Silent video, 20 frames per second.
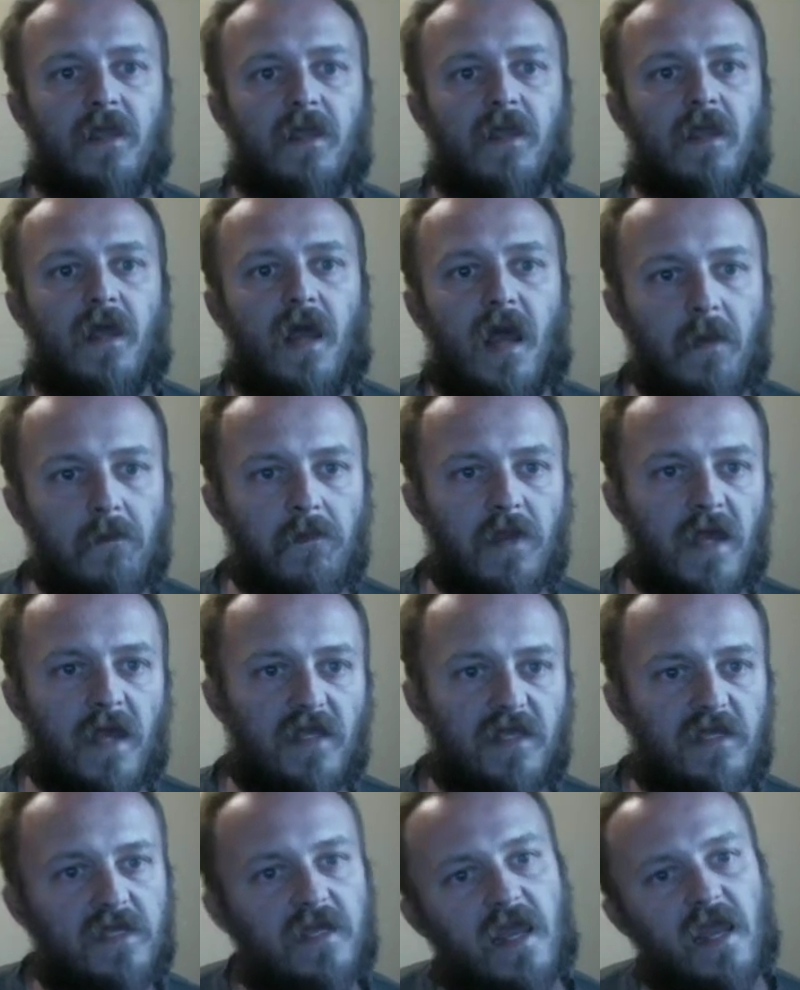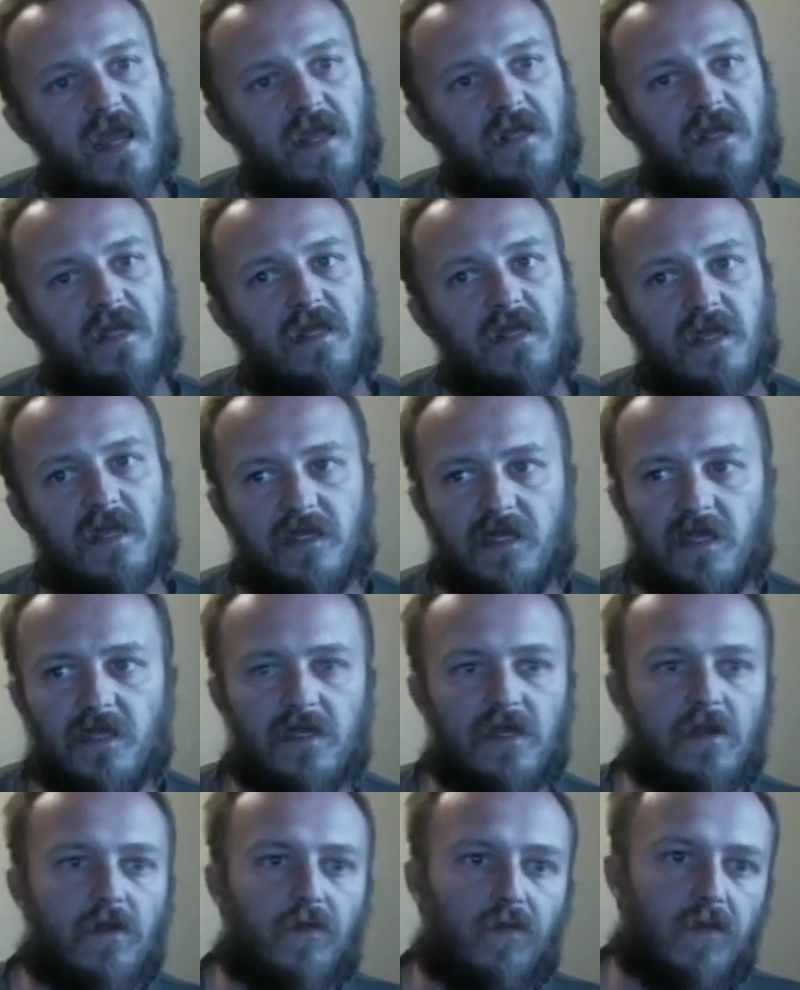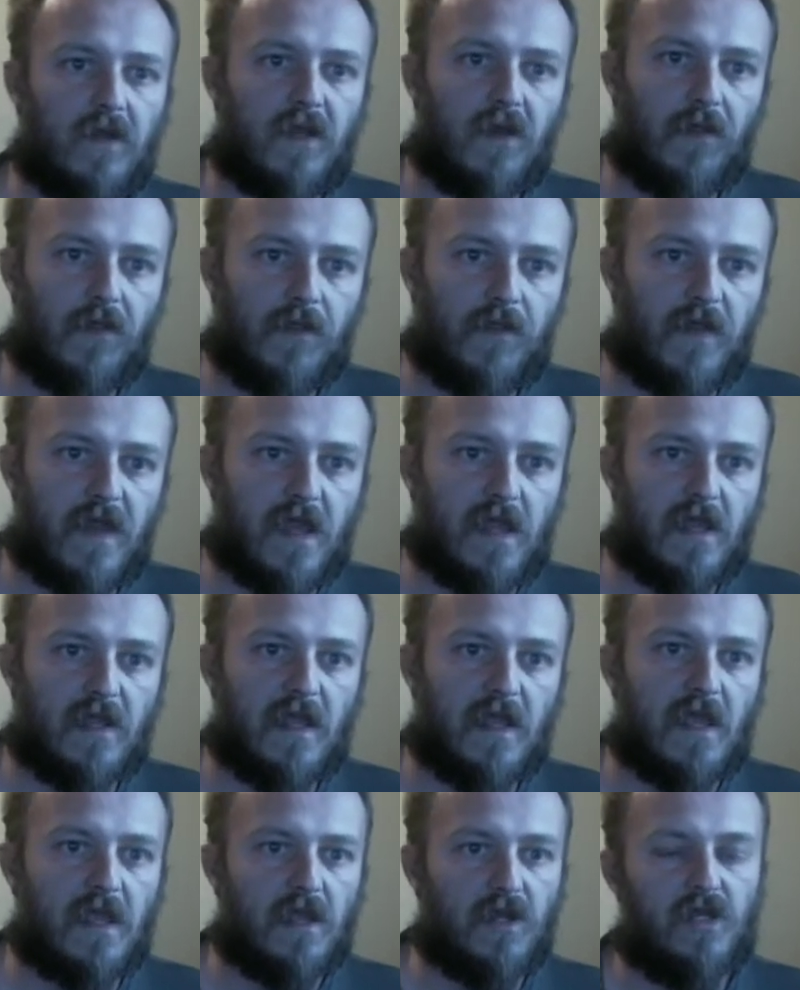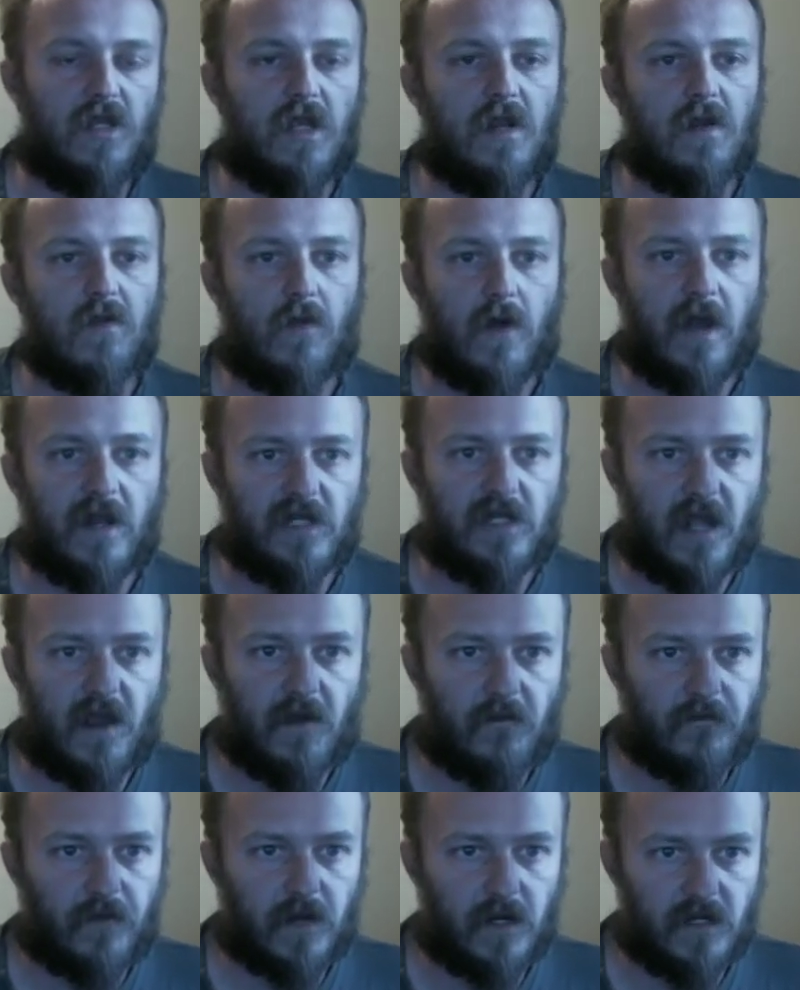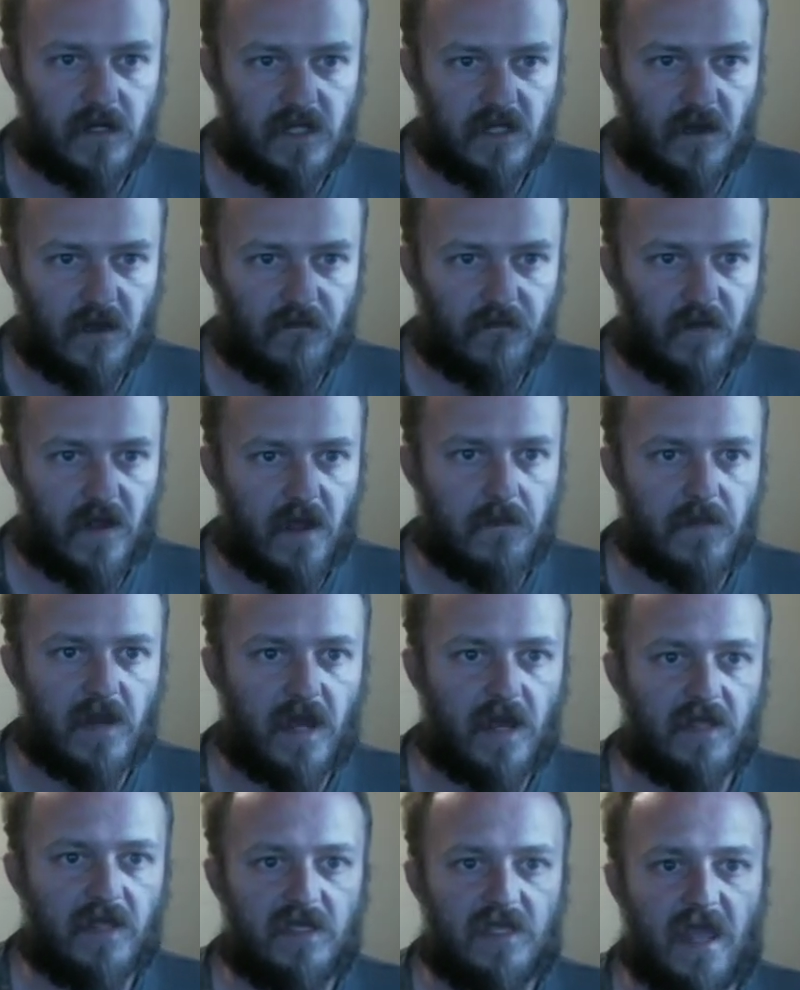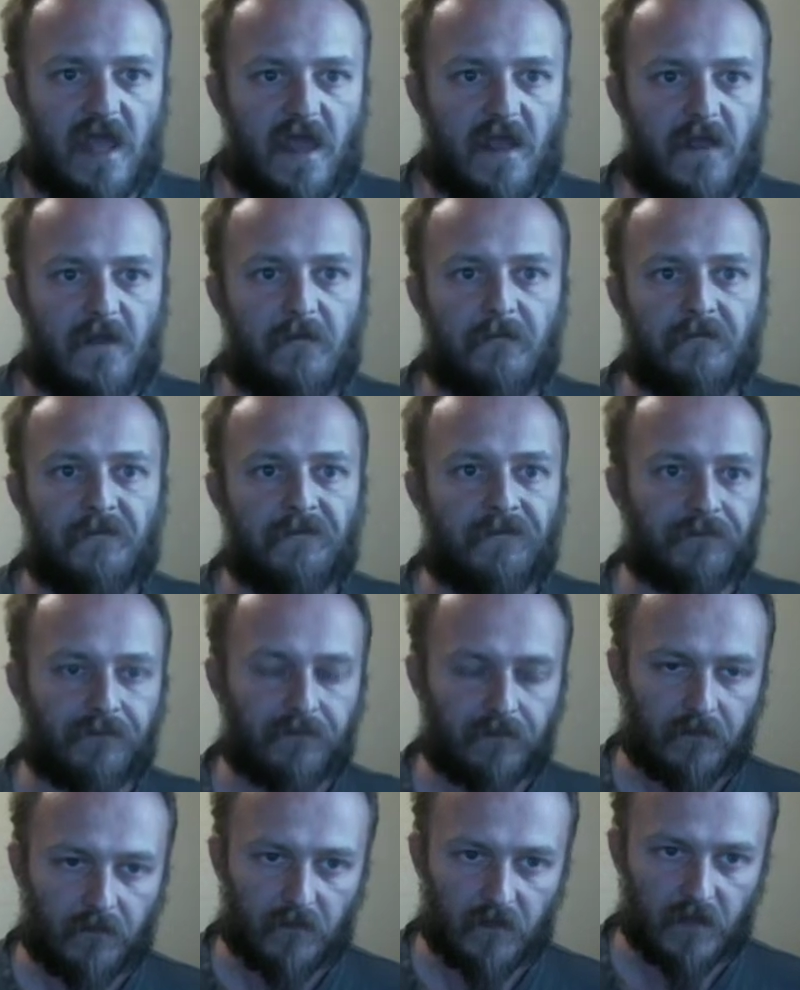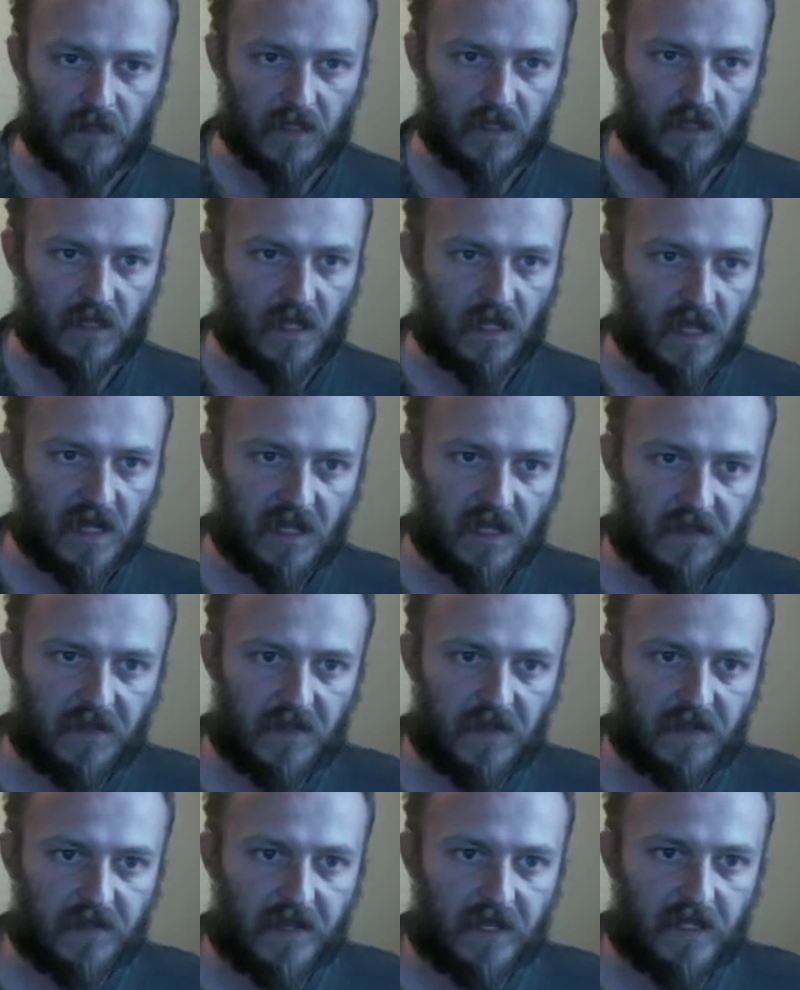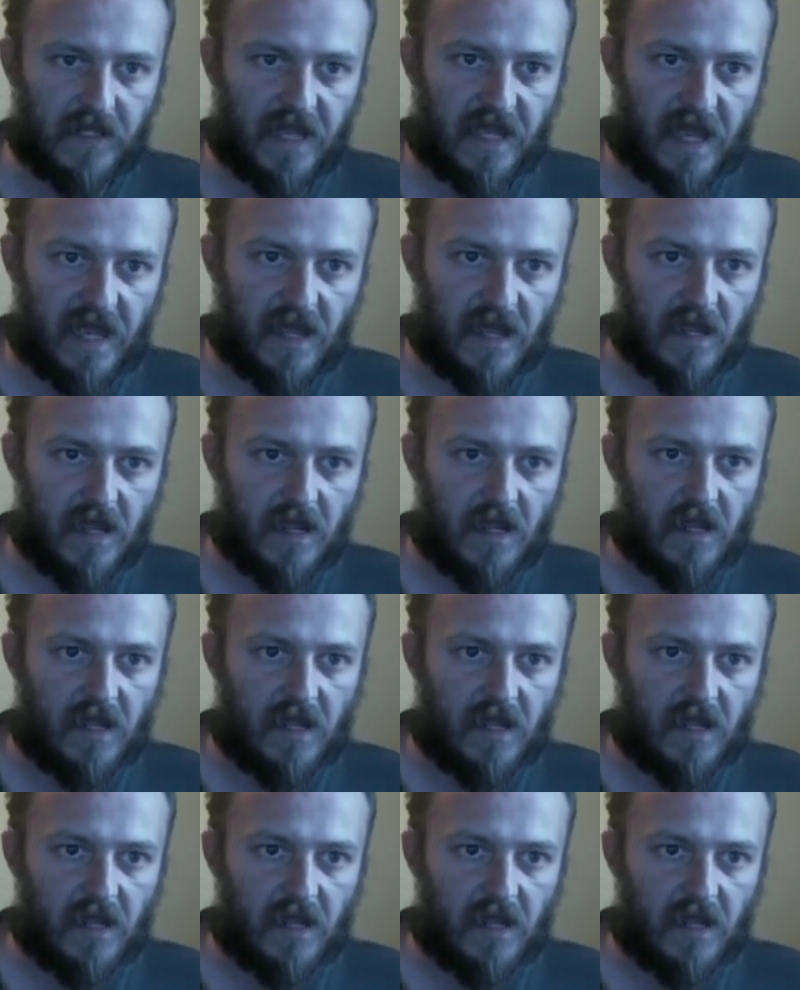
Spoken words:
I'm not saying that this isn't a real thing, that you shouldn't watch out for yourself. I'm not saying anything like that.